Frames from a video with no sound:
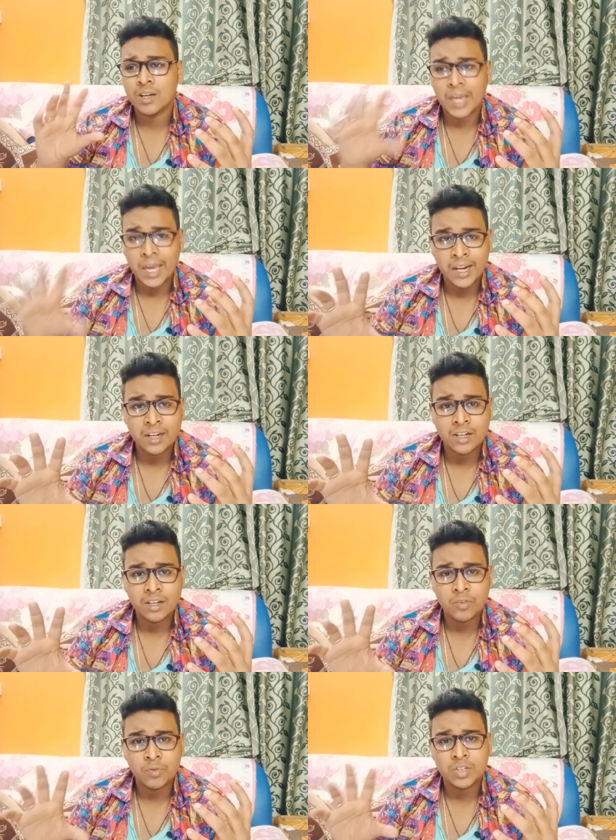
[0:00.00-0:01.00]

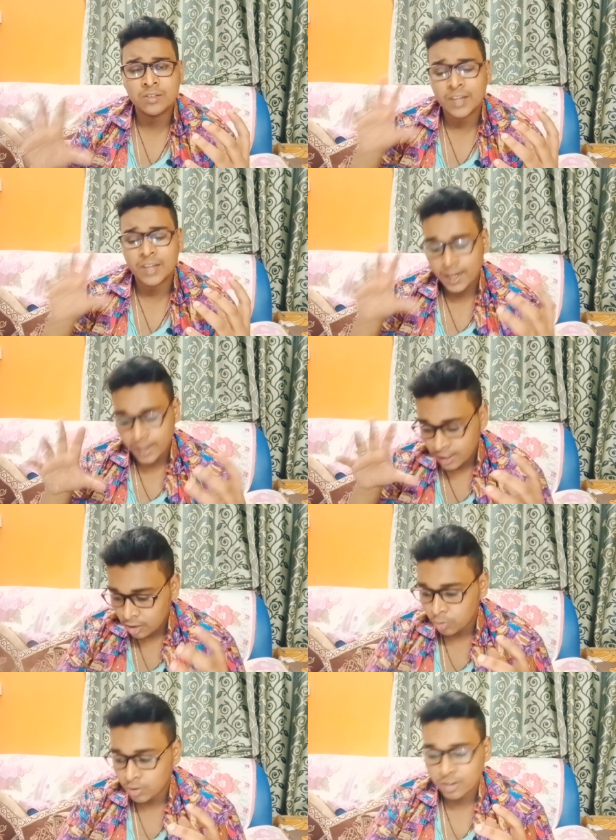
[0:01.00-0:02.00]
character which is
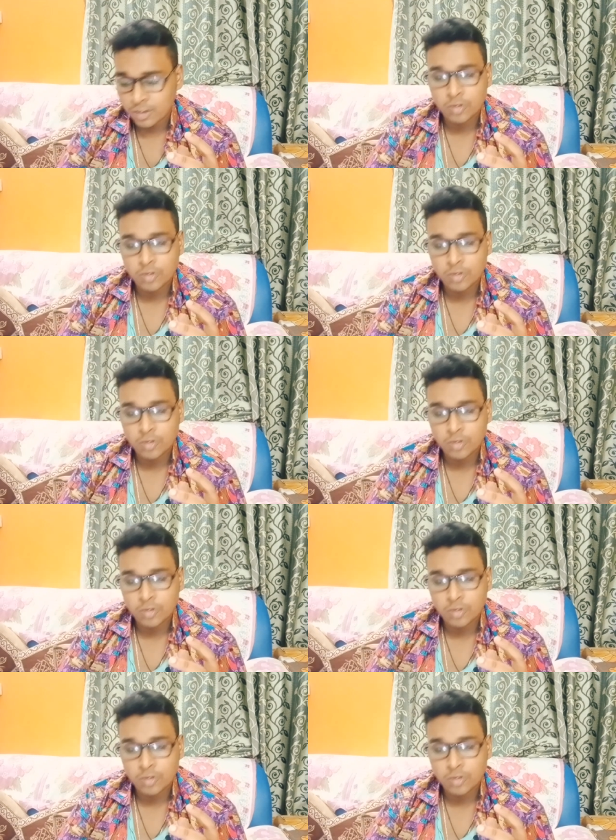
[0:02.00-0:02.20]
added to this